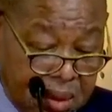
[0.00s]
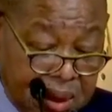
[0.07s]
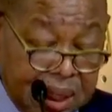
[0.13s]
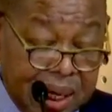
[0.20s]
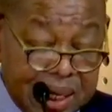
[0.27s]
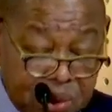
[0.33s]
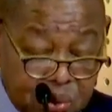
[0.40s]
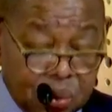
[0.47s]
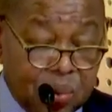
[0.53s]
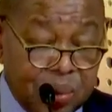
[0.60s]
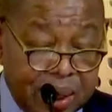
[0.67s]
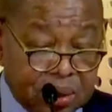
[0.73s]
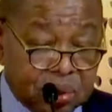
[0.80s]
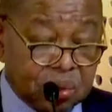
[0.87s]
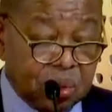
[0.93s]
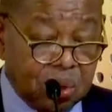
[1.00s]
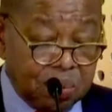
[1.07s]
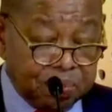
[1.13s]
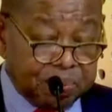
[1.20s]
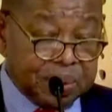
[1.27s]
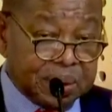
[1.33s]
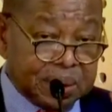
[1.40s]
Yes, we want to
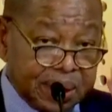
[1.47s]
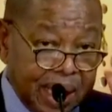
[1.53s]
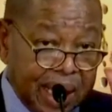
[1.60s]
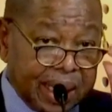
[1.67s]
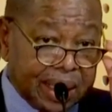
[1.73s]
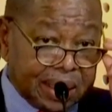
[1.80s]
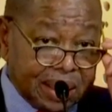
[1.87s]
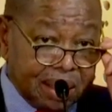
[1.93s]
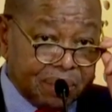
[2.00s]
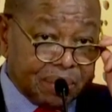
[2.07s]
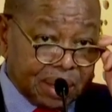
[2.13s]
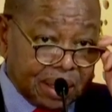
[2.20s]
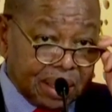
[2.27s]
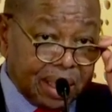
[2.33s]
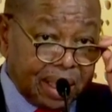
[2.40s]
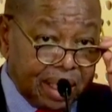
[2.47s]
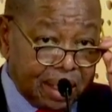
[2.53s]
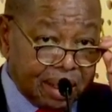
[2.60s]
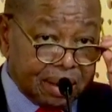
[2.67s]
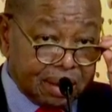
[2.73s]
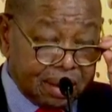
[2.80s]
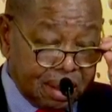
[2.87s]
complete the academic year,
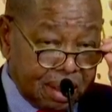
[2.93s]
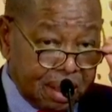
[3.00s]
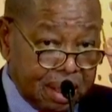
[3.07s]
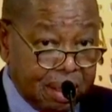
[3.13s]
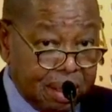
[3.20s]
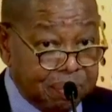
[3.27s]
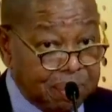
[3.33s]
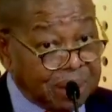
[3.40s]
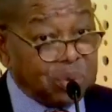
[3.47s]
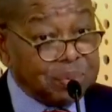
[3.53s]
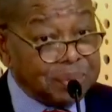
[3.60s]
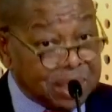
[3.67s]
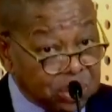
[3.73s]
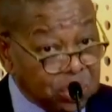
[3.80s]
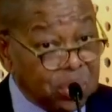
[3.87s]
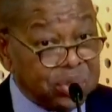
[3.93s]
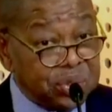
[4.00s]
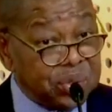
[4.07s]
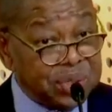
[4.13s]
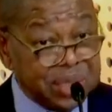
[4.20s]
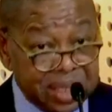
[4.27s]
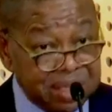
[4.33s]
but we must
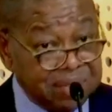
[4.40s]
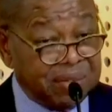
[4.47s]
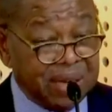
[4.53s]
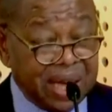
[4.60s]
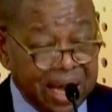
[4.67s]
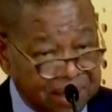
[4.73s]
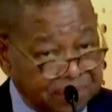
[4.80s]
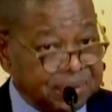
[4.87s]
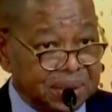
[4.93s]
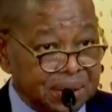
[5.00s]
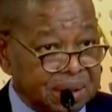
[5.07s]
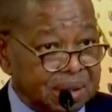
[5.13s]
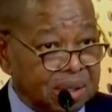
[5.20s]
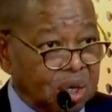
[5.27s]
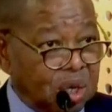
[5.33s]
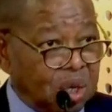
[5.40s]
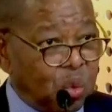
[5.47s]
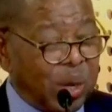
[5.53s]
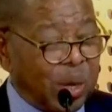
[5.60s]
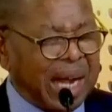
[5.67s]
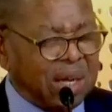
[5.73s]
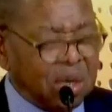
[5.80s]
also save lives.
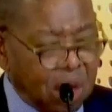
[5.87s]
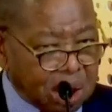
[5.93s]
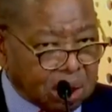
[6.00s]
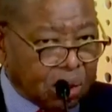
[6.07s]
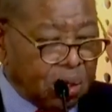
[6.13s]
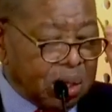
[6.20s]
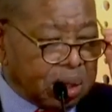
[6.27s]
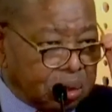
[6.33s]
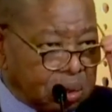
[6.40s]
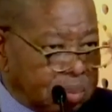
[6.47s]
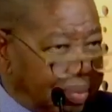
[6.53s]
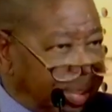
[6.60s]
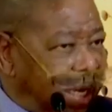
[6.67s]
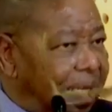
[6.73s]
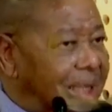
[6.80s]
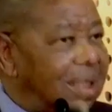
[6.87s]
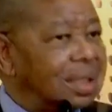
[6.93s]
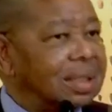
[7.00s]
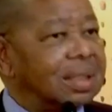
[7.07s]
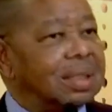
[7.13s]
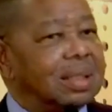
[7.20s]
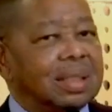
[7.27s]
We are not going to make
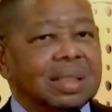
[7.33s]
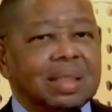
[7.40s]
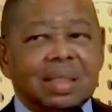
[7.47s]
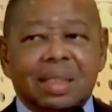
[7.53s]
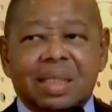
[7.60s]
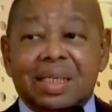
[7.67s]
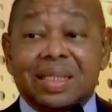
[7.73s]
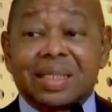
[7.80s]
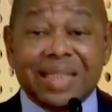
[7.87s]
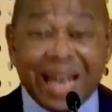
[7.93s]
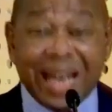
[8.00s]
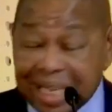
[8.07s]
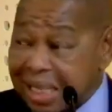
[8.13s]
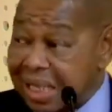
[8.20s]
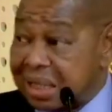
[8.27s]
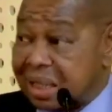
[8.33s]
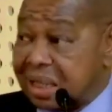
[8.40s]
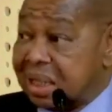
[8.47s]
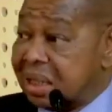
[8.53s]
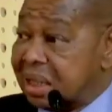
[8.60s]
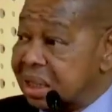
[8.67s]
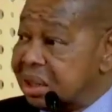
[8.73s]
reckless
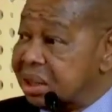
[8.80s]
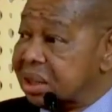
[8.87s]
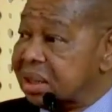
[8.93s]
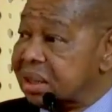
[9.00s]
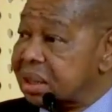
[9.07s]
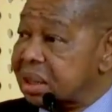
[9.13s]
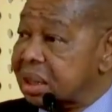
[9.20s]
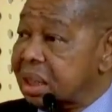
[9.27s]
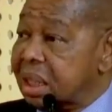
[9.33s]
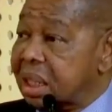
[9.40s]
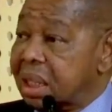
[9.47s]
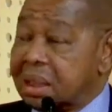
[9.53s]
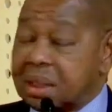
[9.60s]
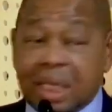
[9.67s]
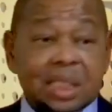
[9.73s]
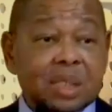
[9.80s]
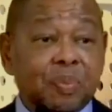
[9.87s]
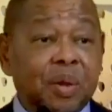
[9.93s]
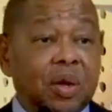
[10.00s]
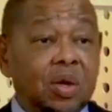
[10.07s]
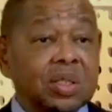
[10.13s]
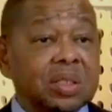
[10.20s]
decisions just
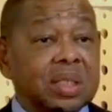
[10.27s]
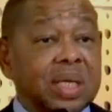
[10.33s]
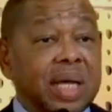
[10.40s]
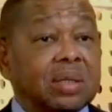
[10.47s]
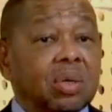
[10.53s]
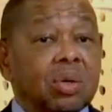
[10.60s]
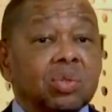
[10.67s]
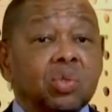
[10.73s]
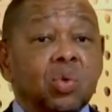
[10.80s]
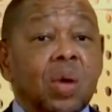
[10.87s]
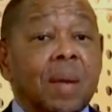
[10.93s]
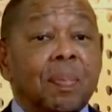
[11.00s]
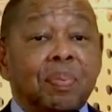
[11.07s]
because there are those who are